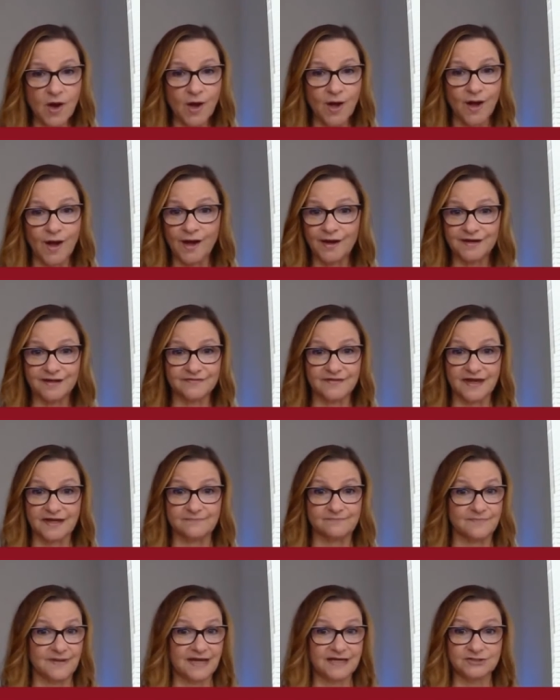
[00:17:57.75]
on and
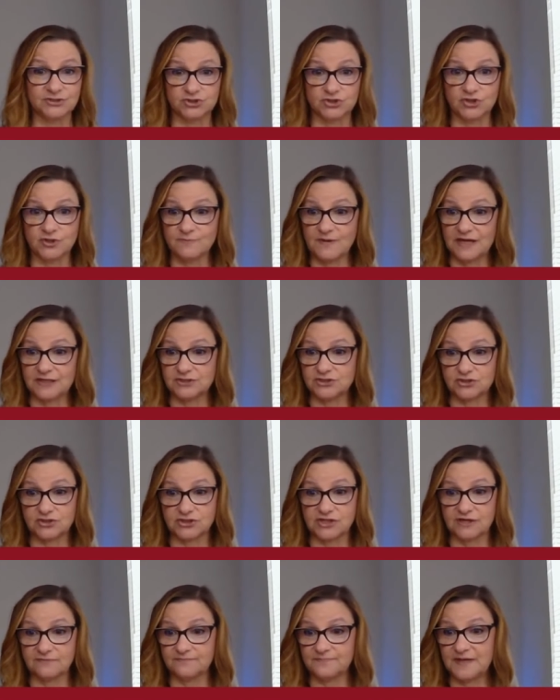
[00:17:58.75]
they made sure to
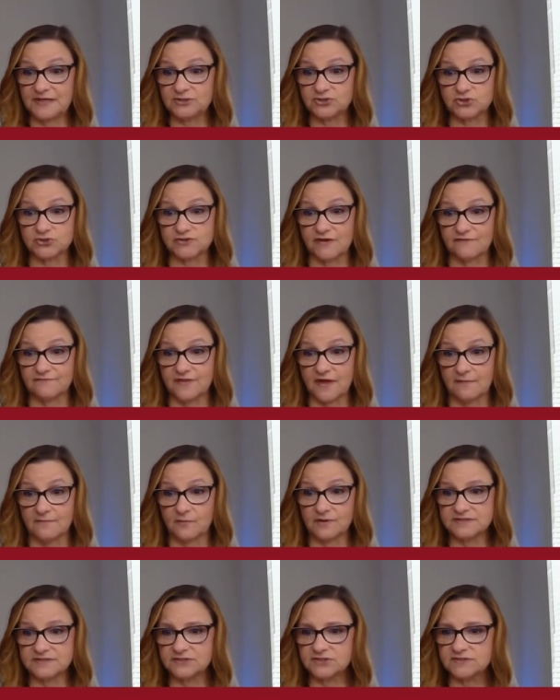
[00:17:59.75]
get pictures of
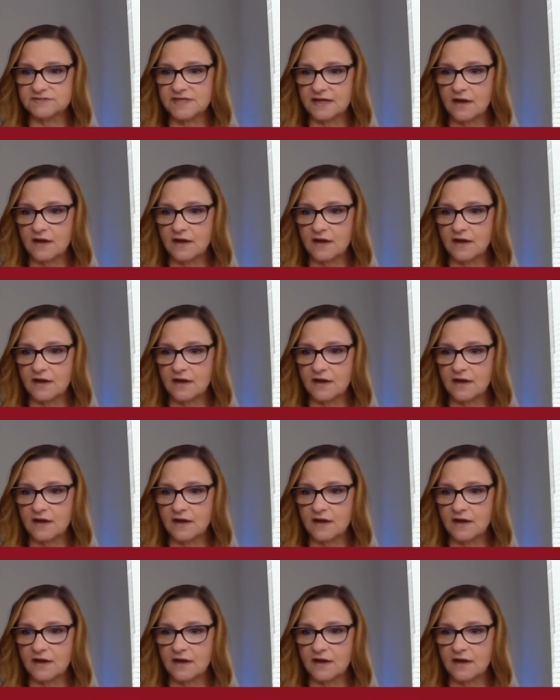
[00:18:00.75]
them. It wasn't